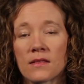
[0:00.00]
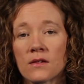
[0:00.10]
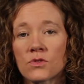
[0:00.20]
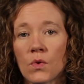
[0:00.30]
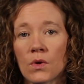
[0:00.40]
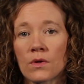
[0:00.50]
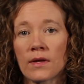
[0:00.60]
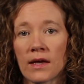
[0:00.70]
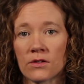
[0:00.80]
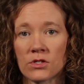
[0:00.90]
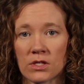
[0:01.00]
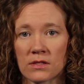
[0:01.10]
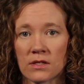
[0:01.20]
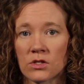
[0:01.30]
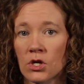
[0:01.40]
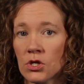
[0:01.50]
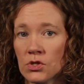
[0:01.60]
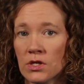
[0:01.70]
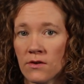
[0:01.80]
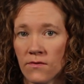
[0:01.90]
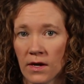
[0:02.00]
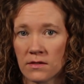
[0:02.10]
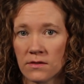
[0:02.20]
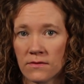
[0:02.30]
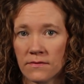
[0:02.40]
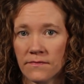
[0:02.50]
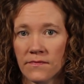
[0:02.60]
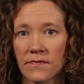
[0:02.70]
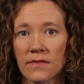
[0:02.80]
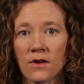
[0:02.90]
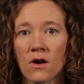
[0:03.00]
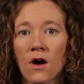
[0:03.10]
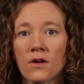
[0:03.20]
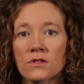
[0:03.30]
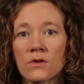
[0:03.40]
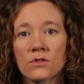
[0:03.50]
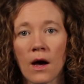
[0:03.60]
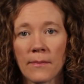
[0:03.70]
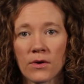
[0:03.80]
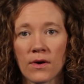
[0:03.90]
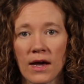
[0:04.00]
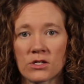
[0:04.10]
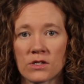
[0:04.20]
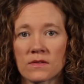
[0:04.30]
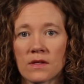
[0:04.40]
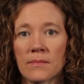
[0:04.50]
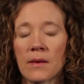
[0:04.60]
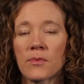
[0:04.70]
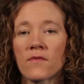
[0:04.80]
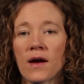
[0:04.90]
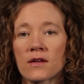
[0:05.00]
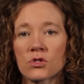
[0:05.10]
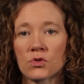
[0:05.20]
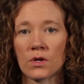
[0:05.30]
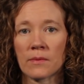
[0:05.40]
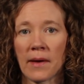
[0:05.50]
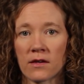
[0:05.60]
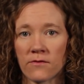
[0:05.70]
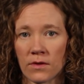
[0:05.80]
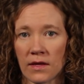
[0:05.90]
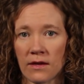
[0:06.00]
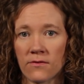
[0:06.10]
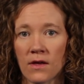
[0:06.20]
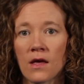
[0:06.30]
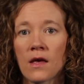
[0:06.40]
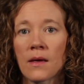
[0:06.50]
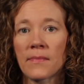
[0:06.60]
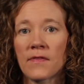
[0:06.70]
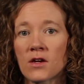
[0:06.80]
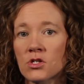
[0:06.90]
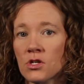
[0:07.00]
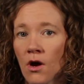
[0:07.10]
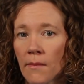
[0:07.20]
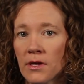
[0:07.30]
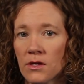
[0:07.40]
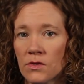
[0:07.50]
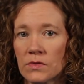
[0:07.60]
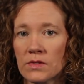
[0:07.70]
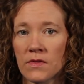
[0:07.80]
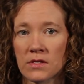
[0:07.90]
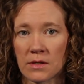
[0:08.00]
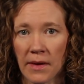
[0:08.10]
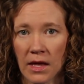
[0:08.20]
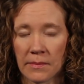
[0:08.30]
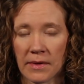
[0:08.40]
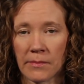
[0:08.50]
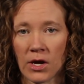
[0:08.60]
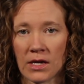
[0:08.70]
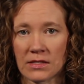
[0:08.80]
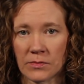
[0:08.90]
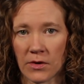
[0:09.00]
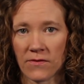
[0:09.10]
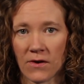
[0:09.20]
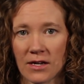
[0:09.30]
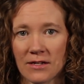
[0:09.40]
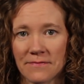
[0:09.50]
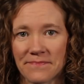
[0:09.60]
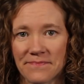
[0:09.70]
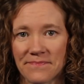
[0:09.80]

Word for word: These oral analgesics are usually effective. There are also topical agents that may provide a short amount of relief, but they should not be used if the tympanic membrane is perforated.